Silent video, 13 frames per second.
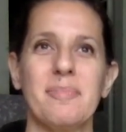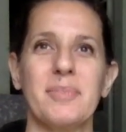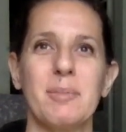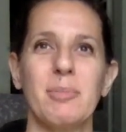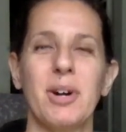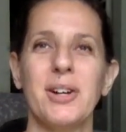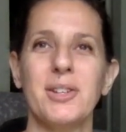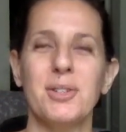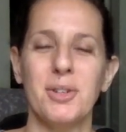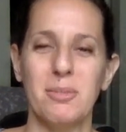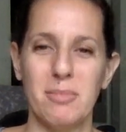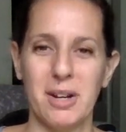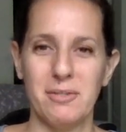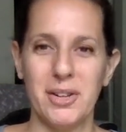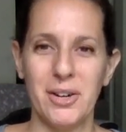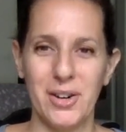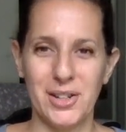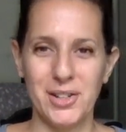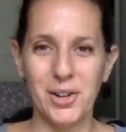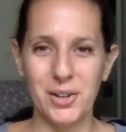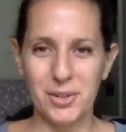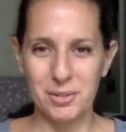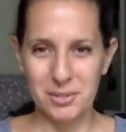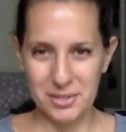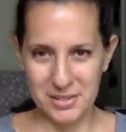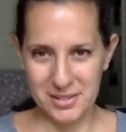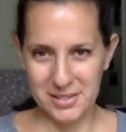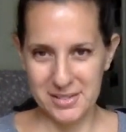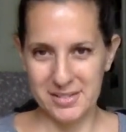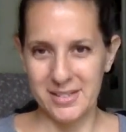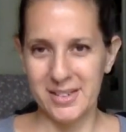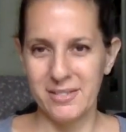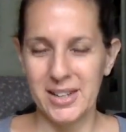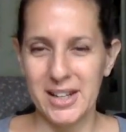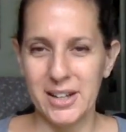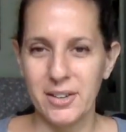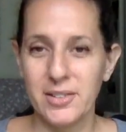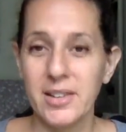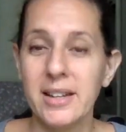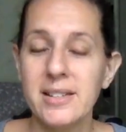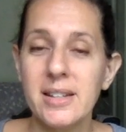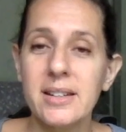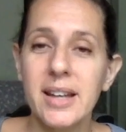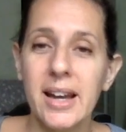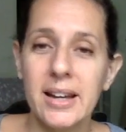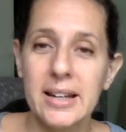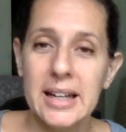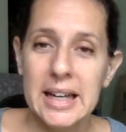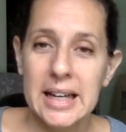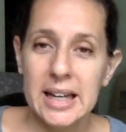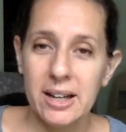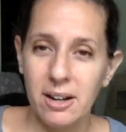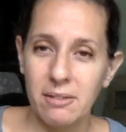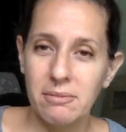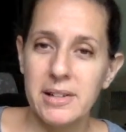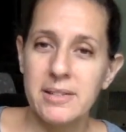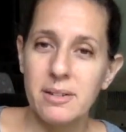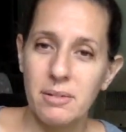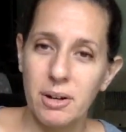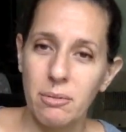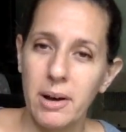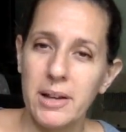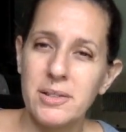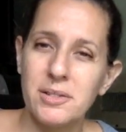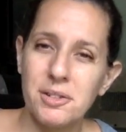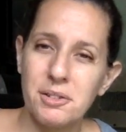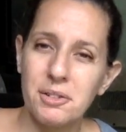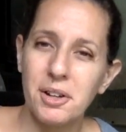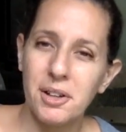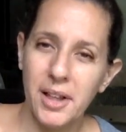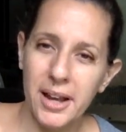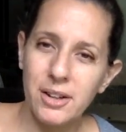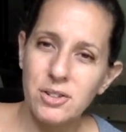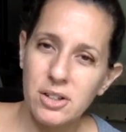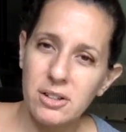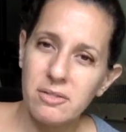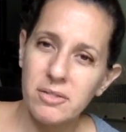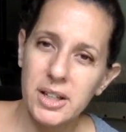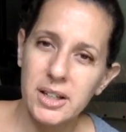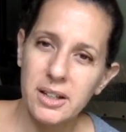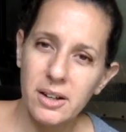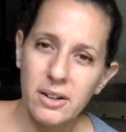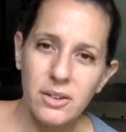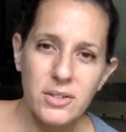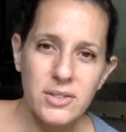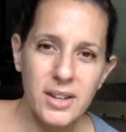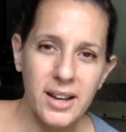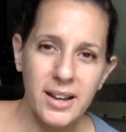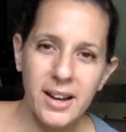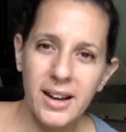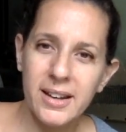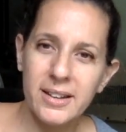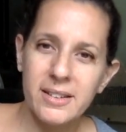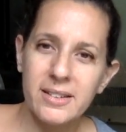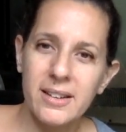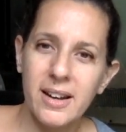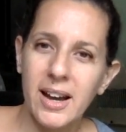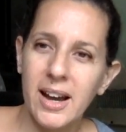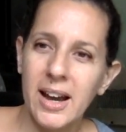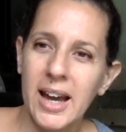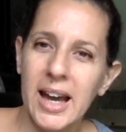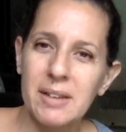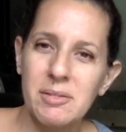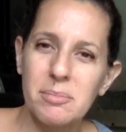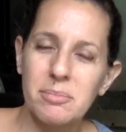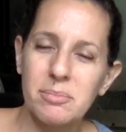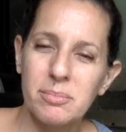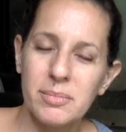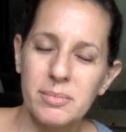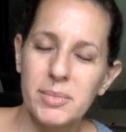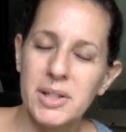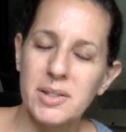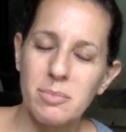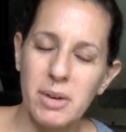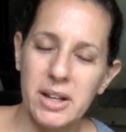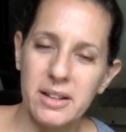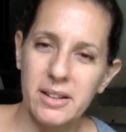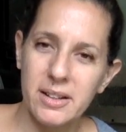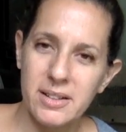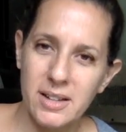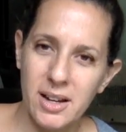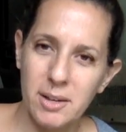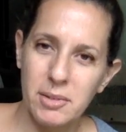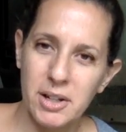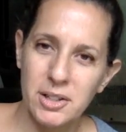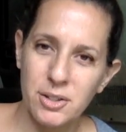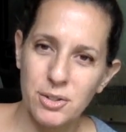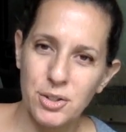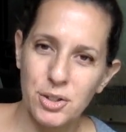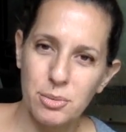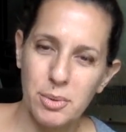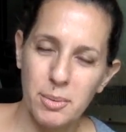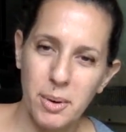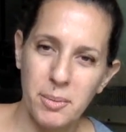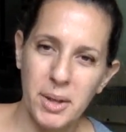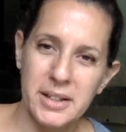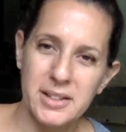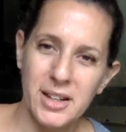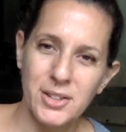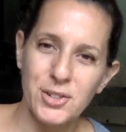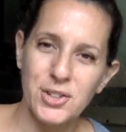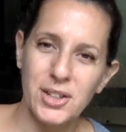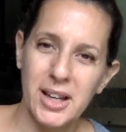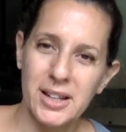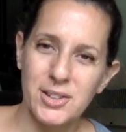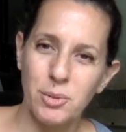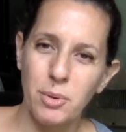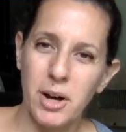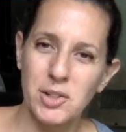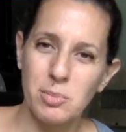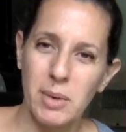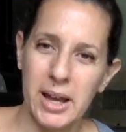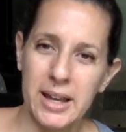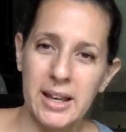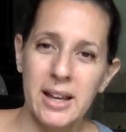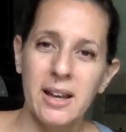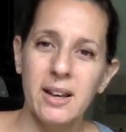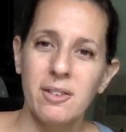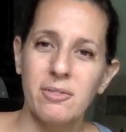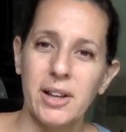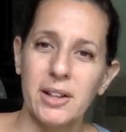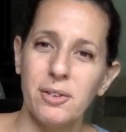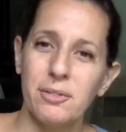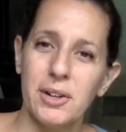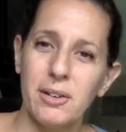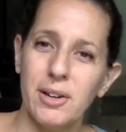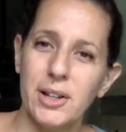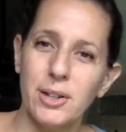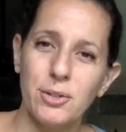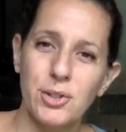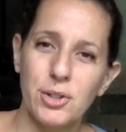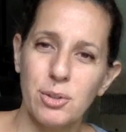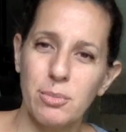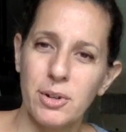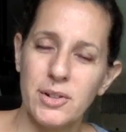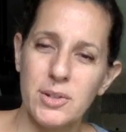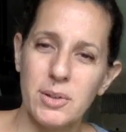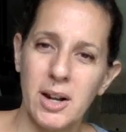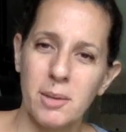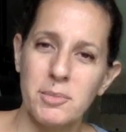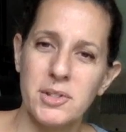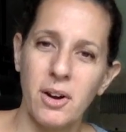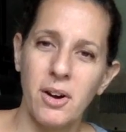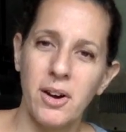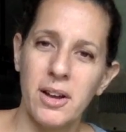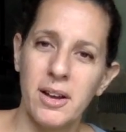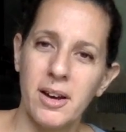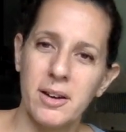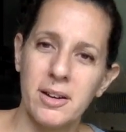part two of my Vera Tote uh, videos. I did get a recent request to do collection videos. I, I, I haven't been spending a lot of time on YouTube. I, I, like to, I usually like to watch my fellow Vera YouTubers, and I'm sorry,